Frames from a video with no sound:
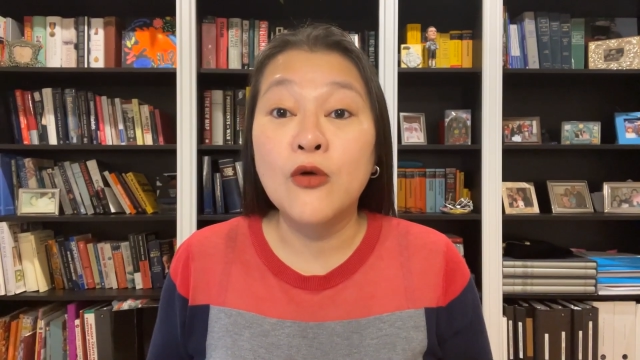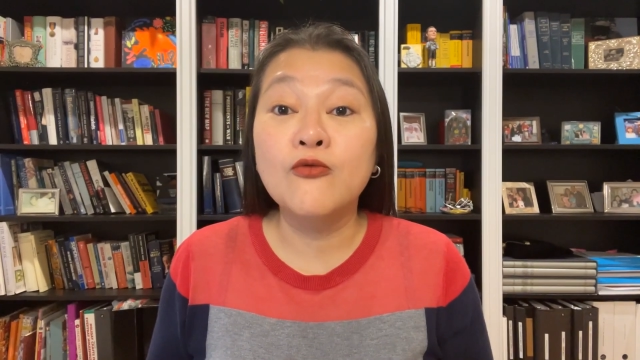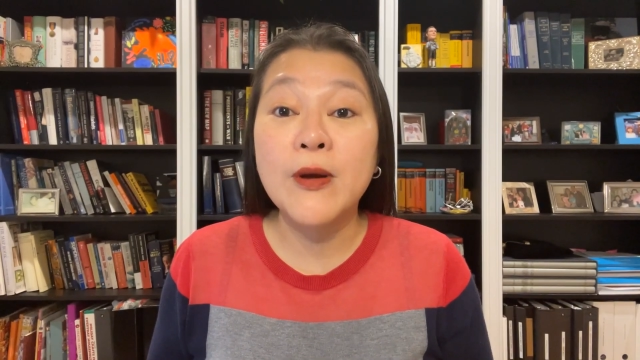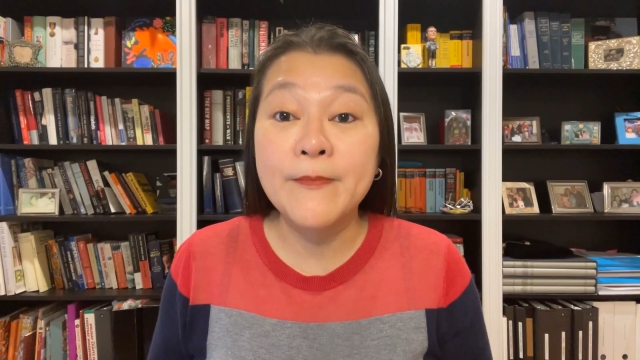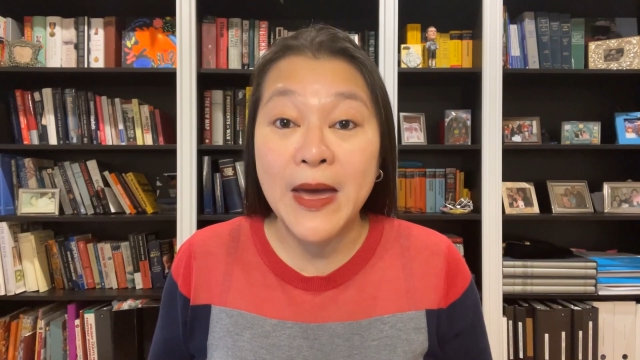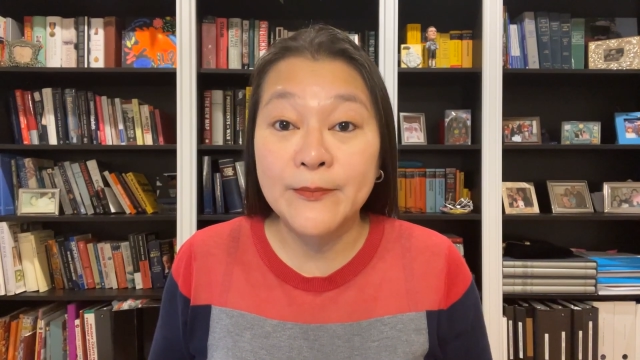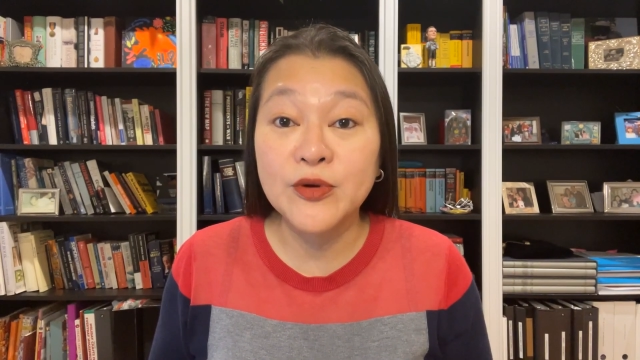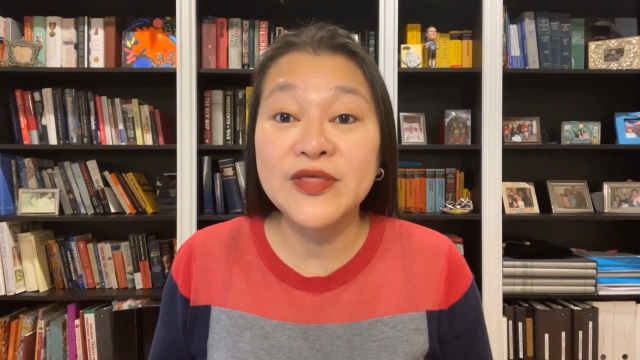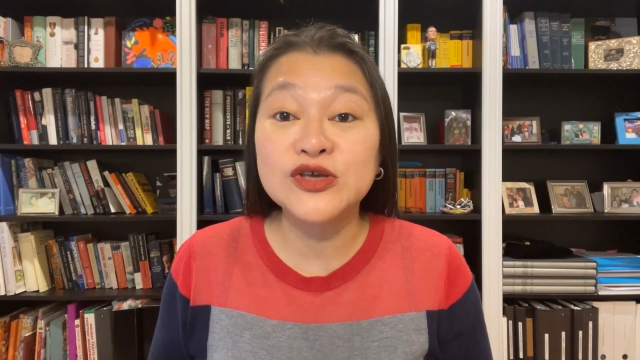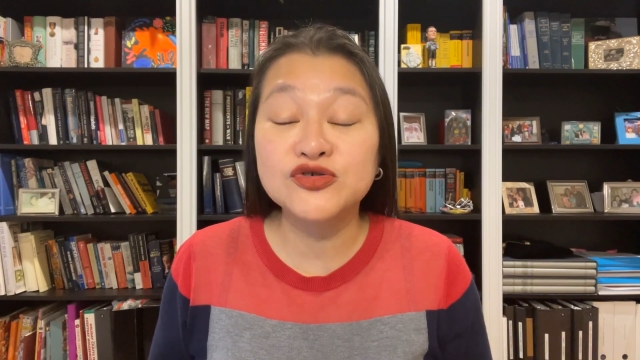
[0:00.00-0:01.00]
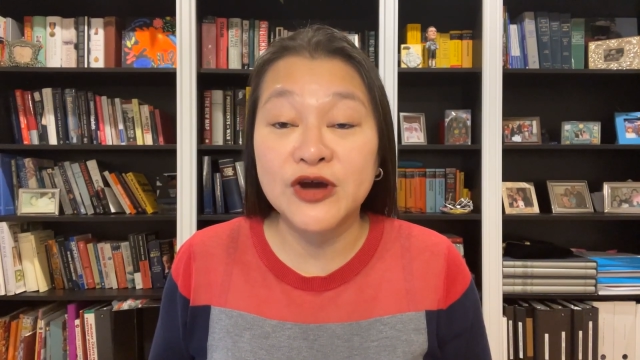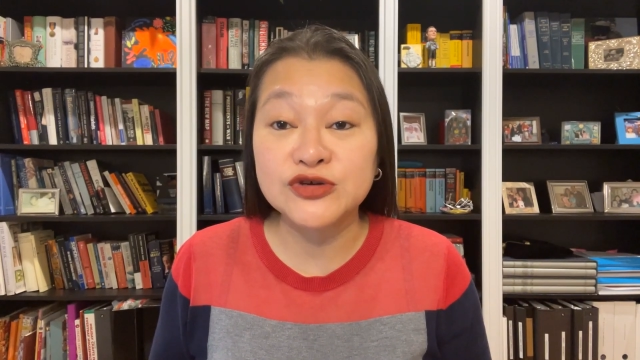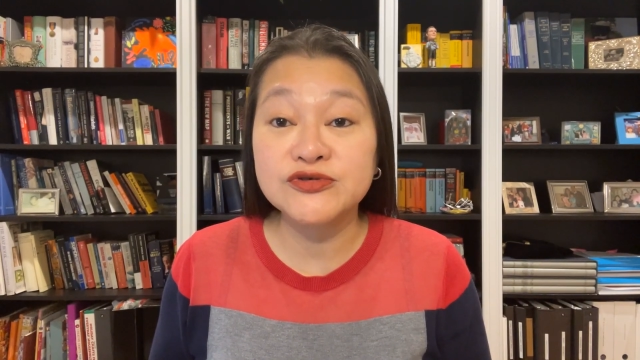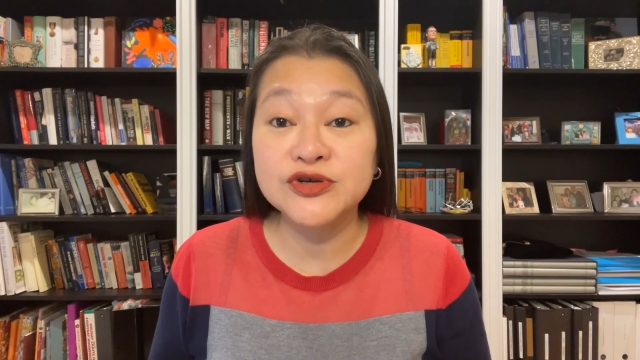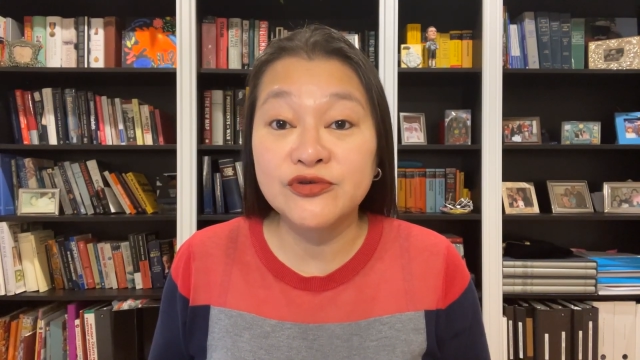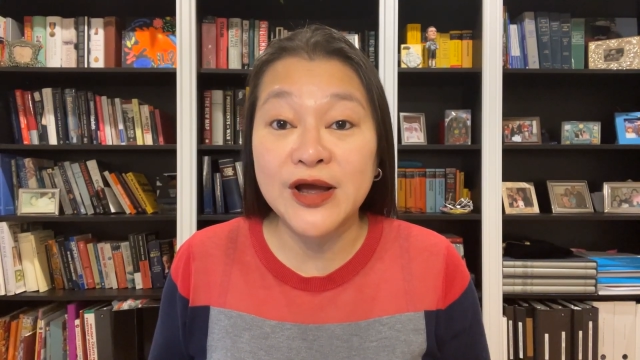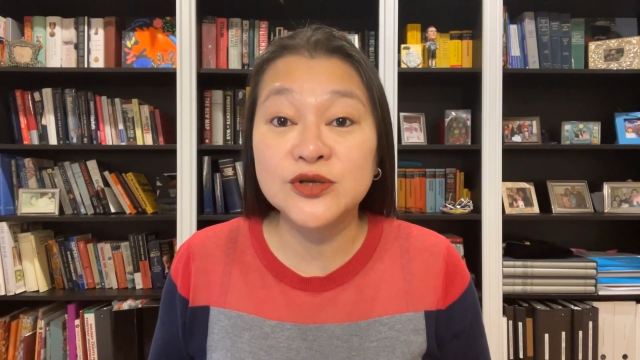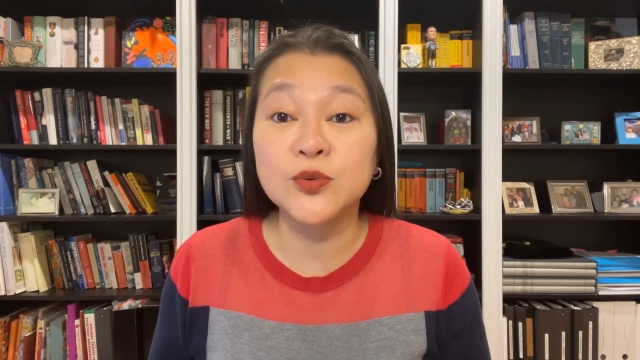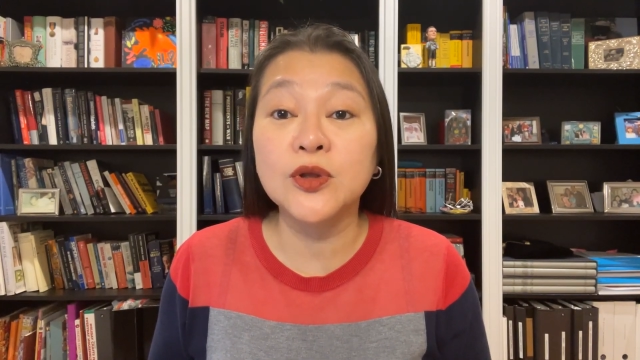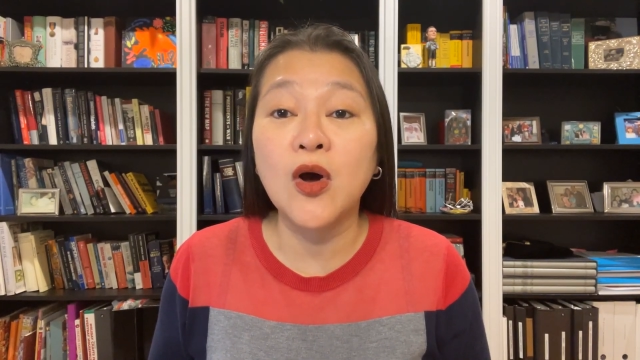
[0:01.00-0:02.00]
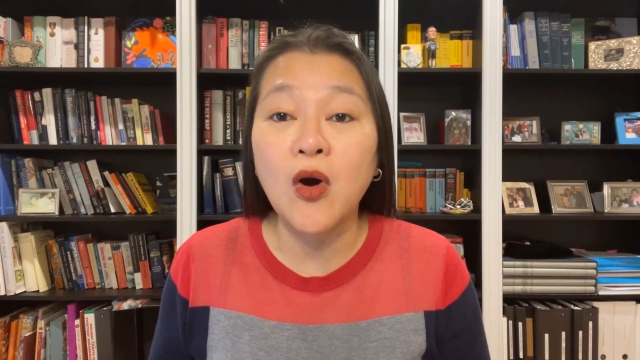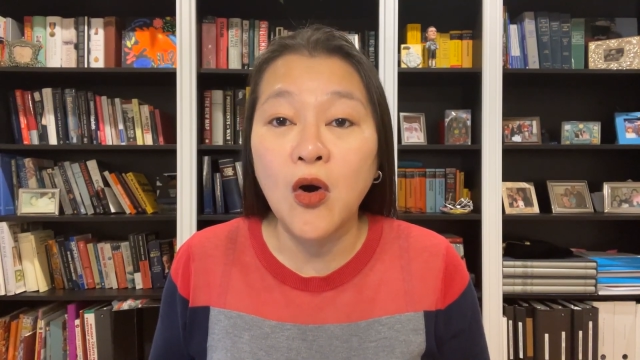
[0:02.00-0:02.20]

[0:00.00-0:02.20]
Remember that Treasury Direct will